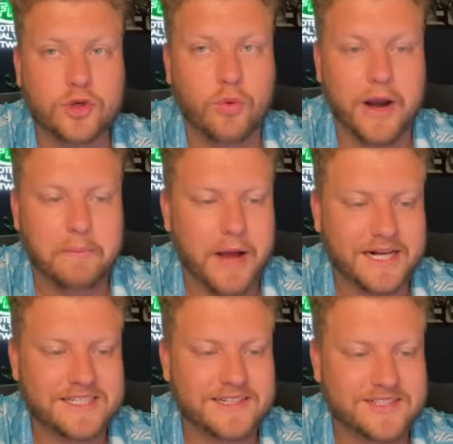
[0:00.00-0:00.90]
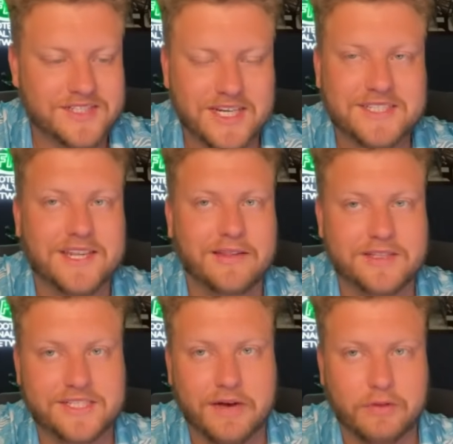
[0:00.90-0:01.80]
running backs in the 6th and the
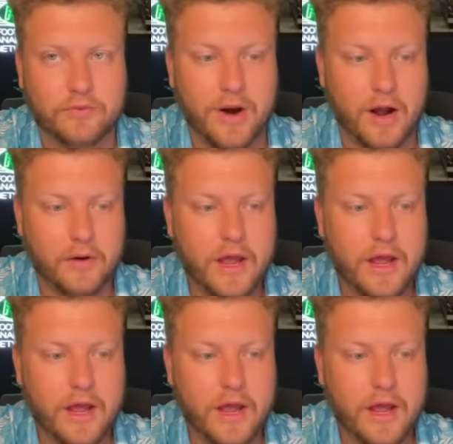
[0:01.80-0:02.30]
7th round.